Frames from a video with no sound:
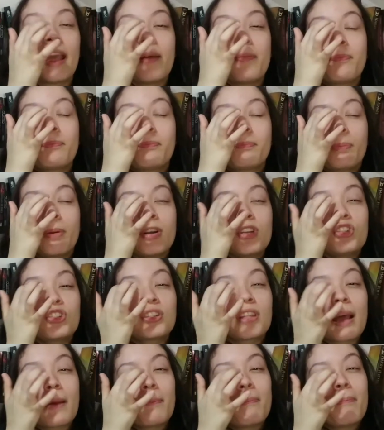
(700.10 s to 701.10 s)
and punched
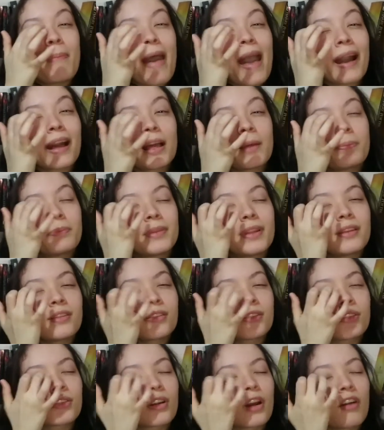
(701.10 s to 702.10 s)
a backup
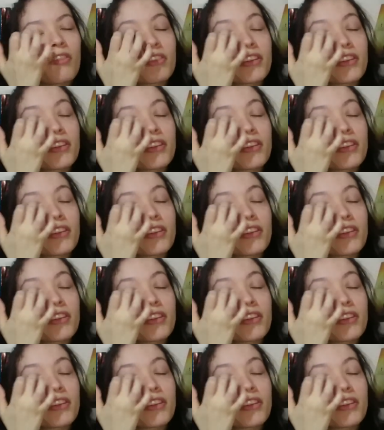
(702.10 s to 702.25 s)
dancer of